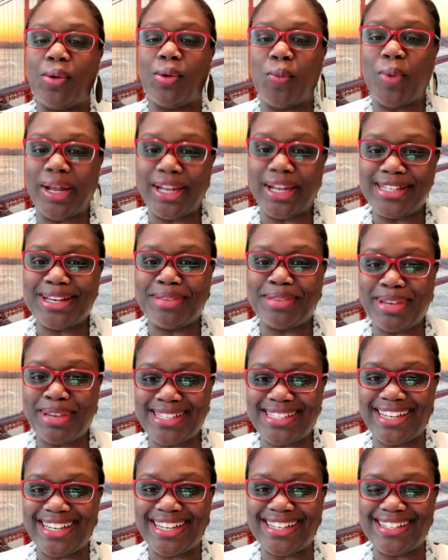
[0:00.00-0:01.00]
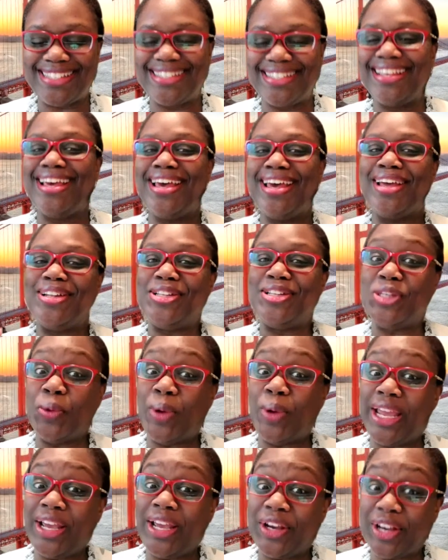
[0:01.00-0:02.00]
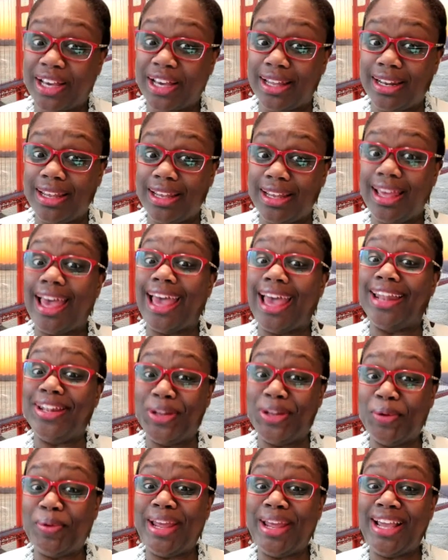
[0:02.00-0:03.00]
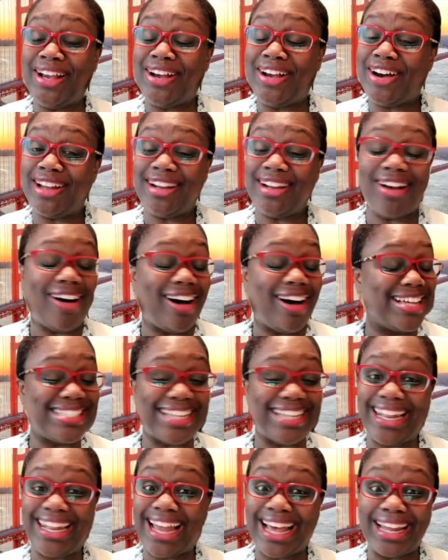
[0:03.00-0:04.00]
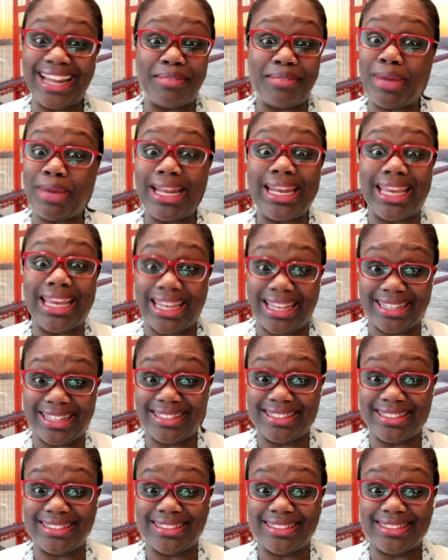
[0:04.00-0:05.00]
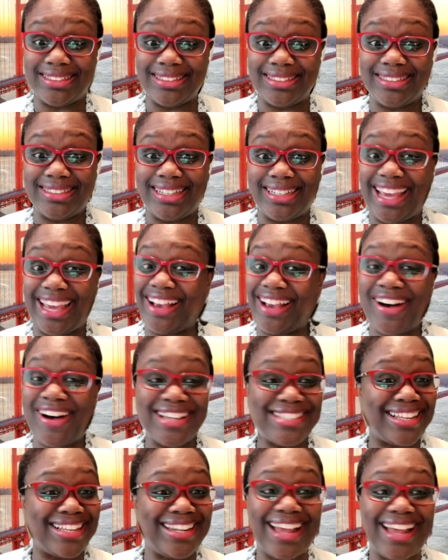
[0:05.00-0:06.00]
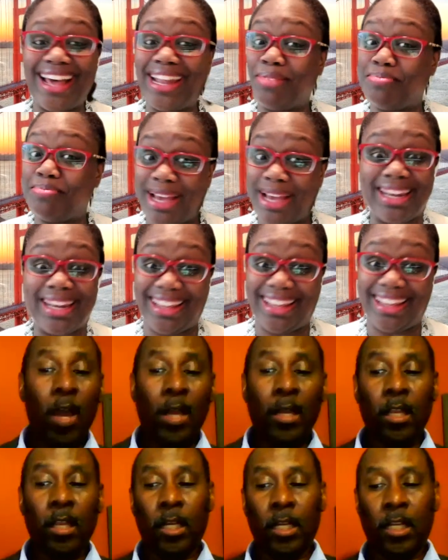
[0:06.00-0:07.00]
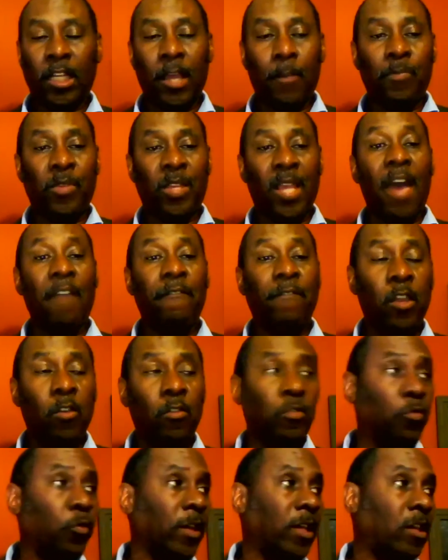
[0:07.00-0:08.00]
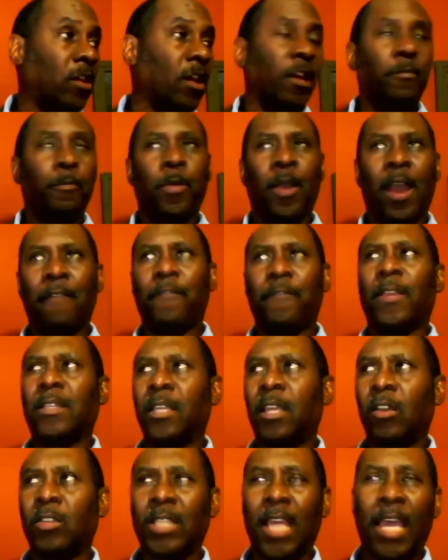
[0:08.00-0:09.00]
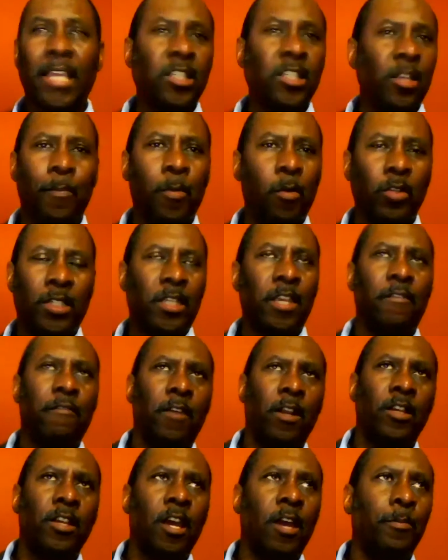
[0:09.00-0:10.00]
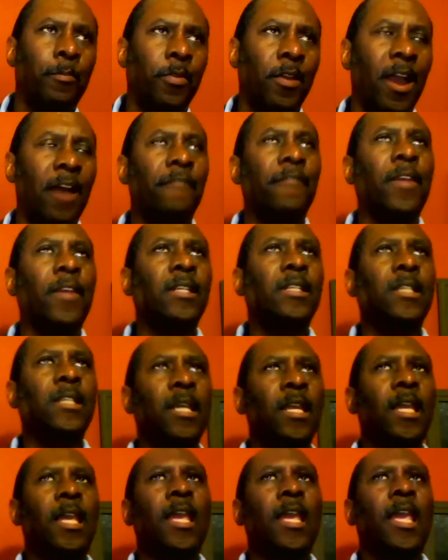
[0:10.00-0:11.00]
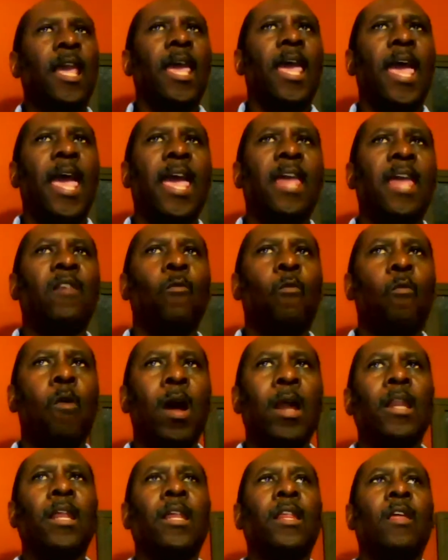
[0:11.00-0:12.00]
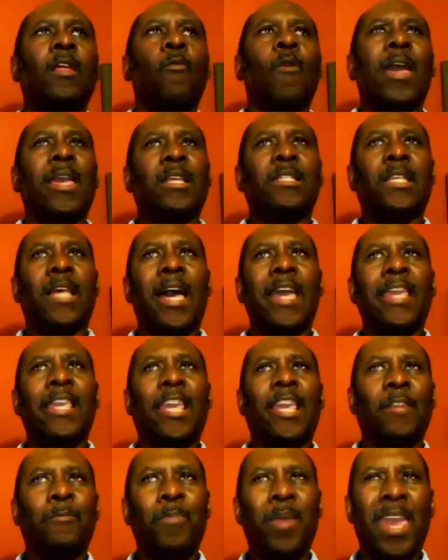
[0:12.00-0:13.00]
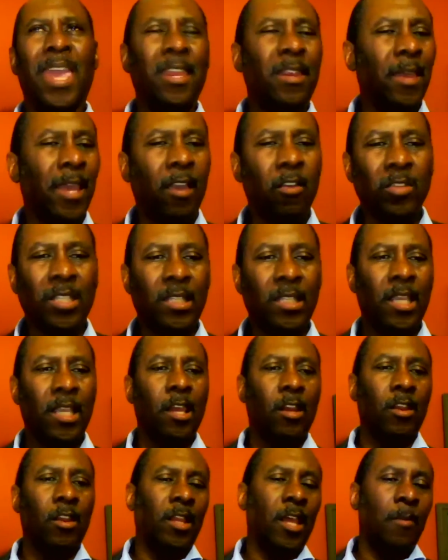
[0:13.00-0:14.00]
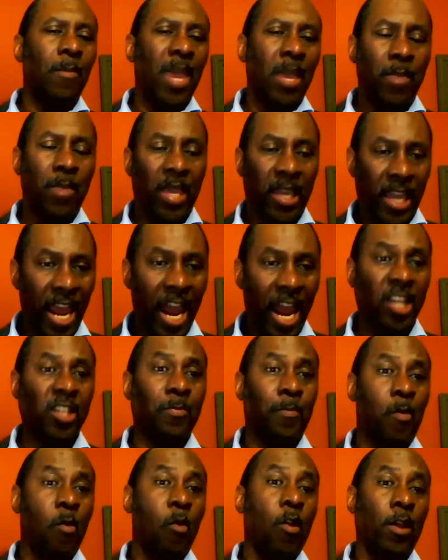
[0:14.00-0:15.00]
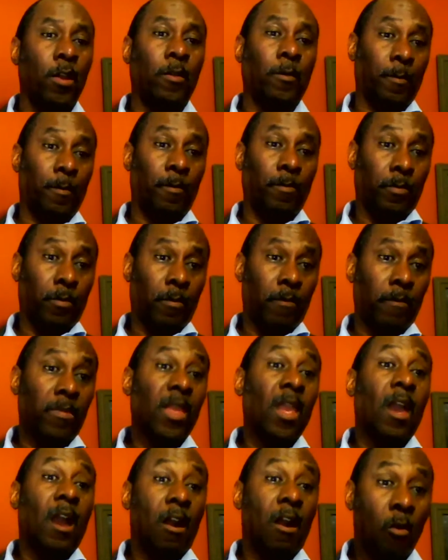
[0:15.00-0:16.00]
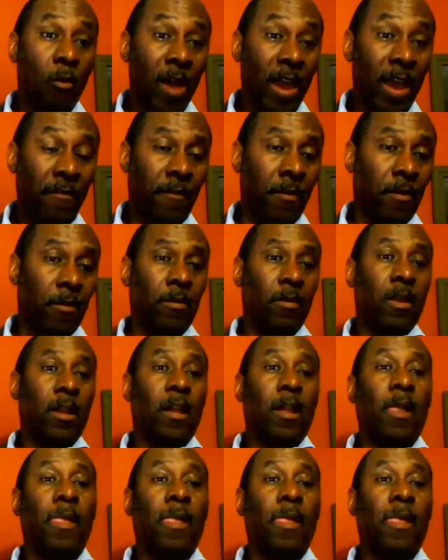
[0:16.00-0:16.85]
What is your business? Doing good. And doing good costs a lot of money. It costs a lot of money. tell you one of the tips I've used with nonprofits, because I support several nonprofits. And one of the ways I get paid, because they may be cash poor. However, you